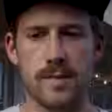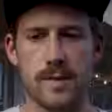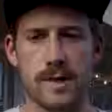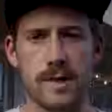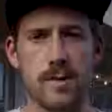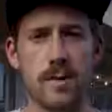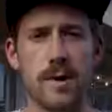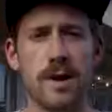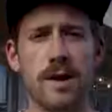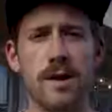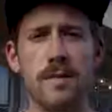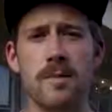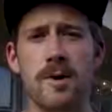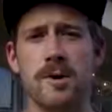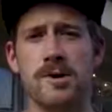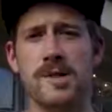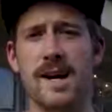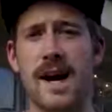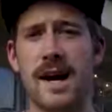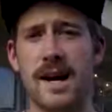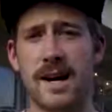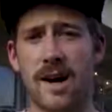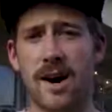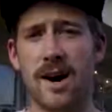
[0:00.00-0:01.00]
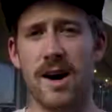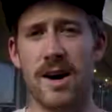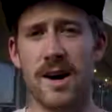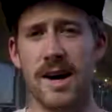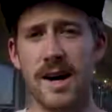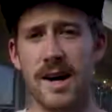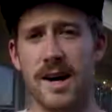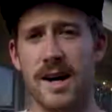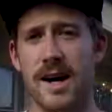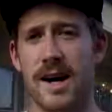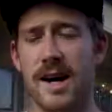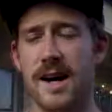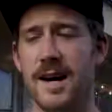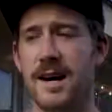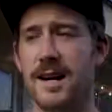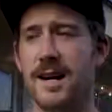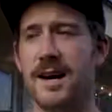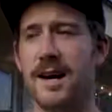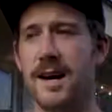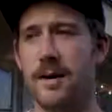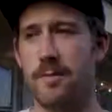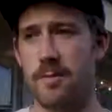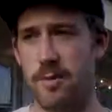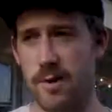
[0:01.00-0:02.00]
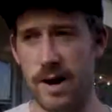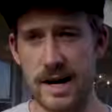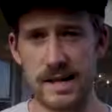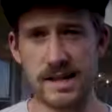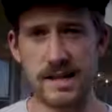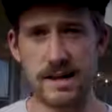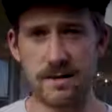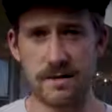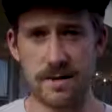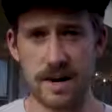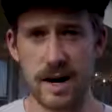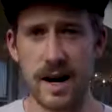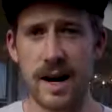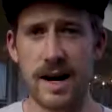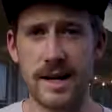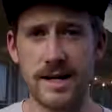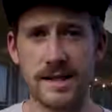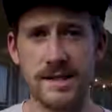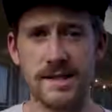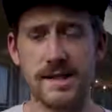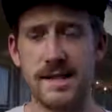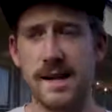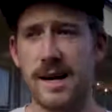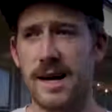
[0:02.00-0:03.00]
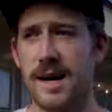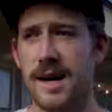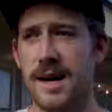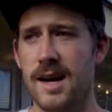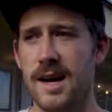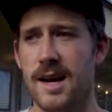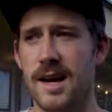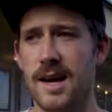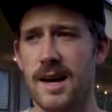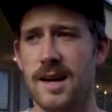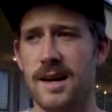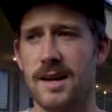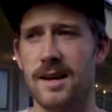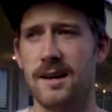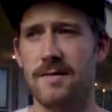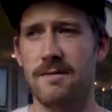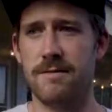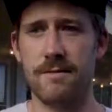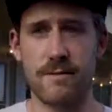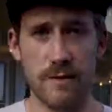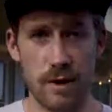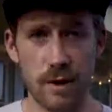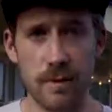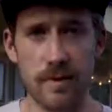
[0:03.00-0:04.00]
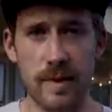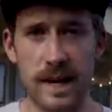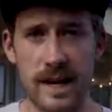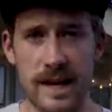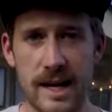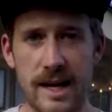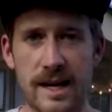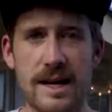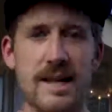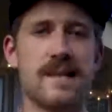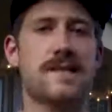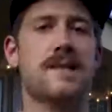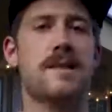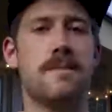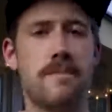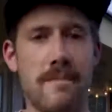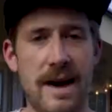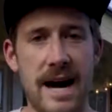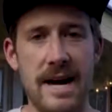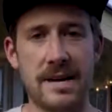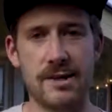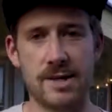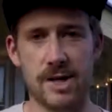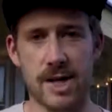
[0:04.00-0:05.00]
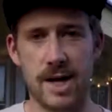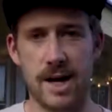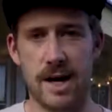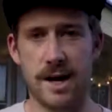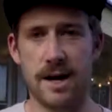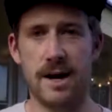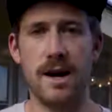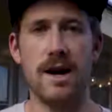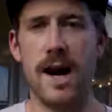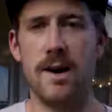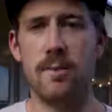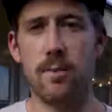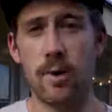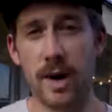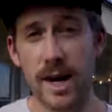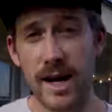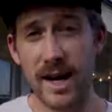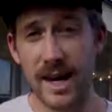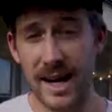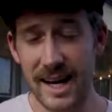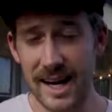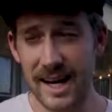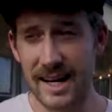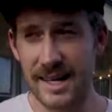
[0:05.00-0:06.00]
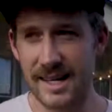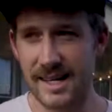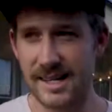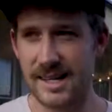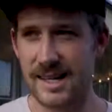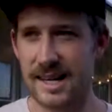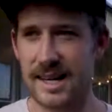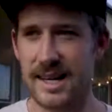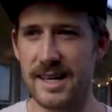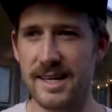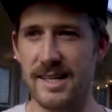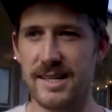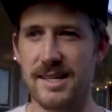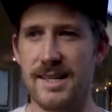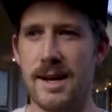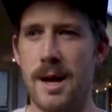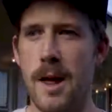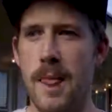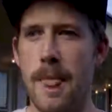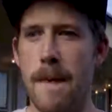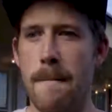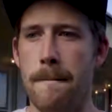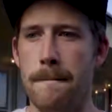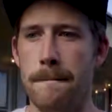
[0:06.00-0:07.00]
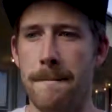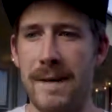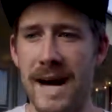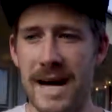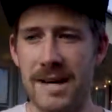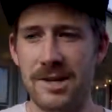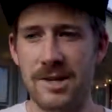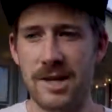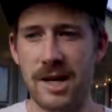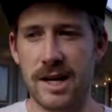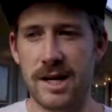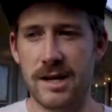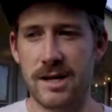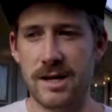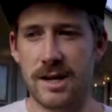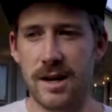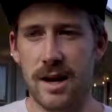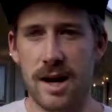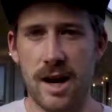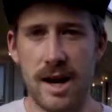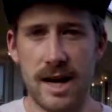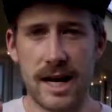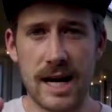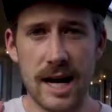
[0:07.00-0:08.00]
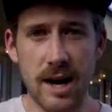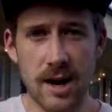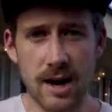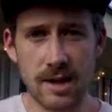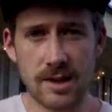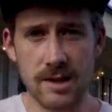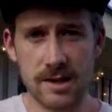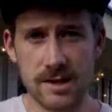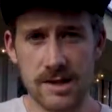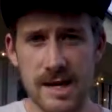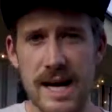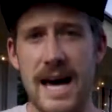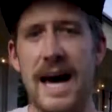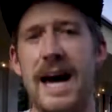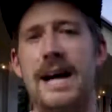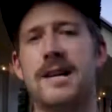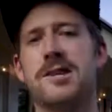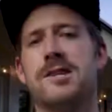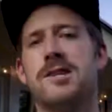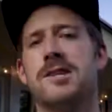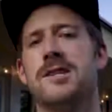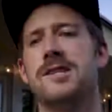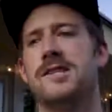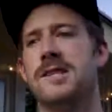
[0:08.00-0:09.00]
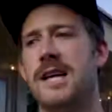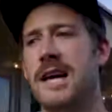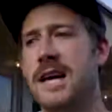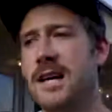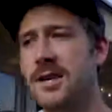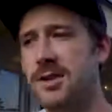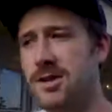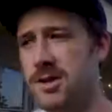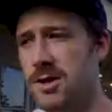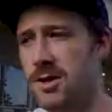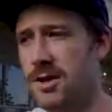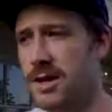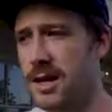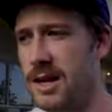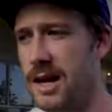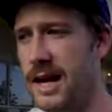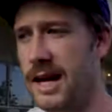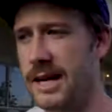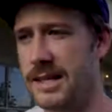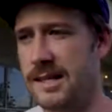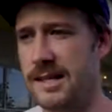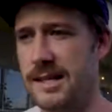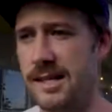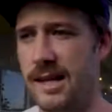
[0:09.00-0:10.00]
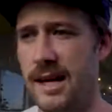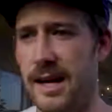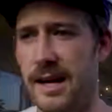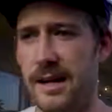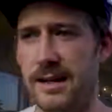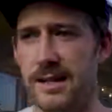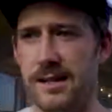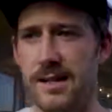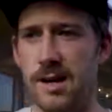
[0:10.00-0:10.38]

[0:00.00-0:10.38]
So one of the most iconic and impressive cuts in filmmaking is the match cut. And what it is matching a character's actions into the next scene.